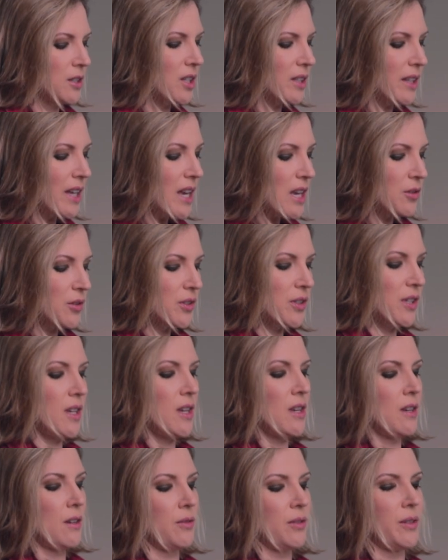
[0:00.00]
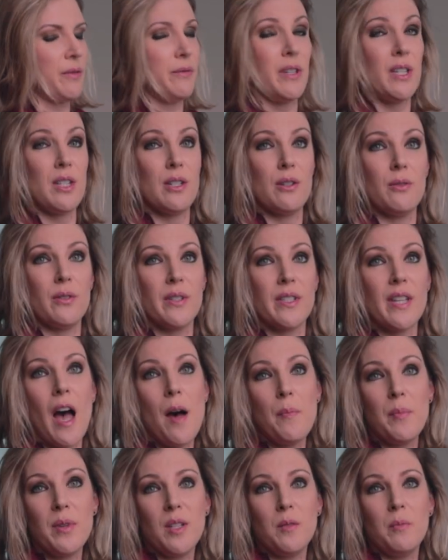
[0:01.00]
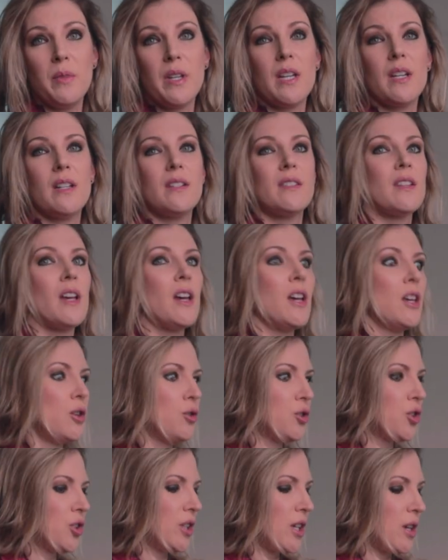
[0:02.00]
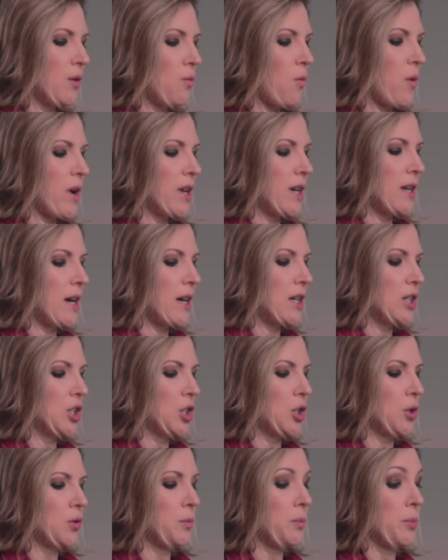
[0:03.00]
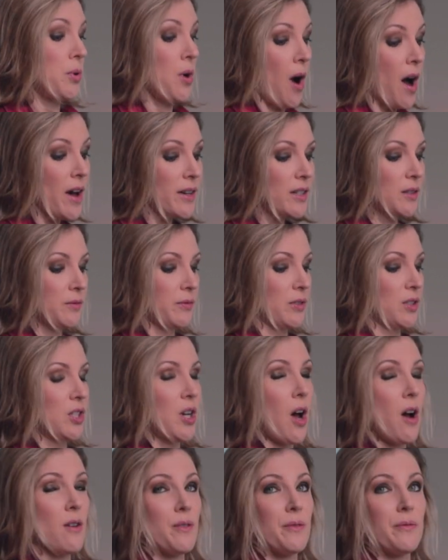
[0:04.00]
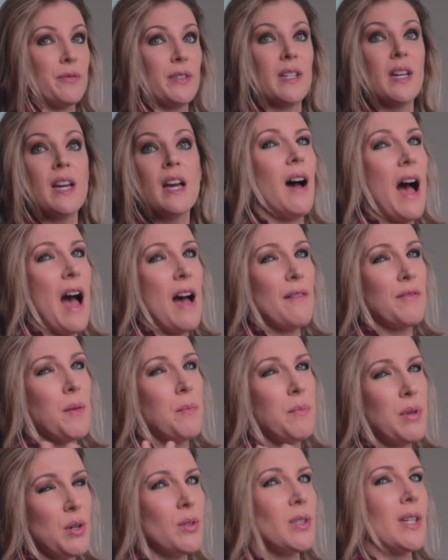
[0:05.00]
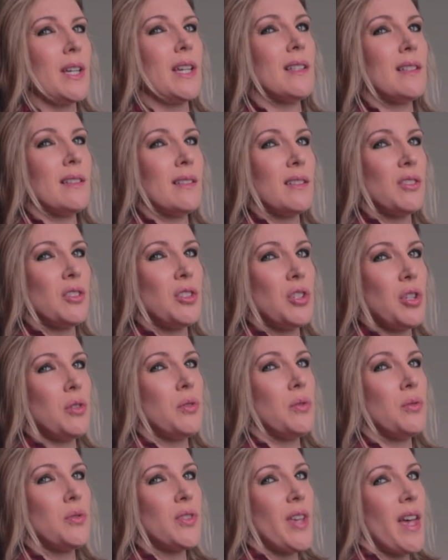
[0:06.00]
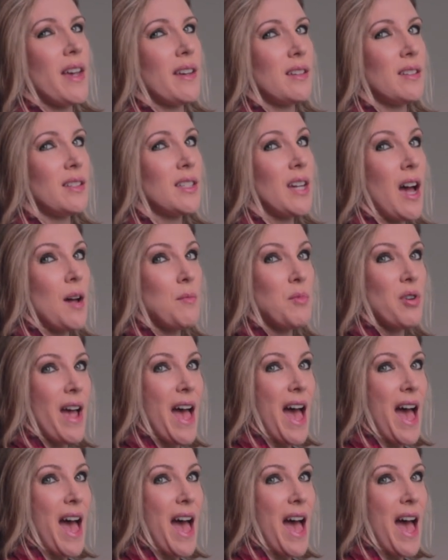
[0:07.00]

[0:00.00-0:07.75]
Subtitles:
delay you see on the video is happening because usually when I shoot product photography, I have the built-in 2-second timer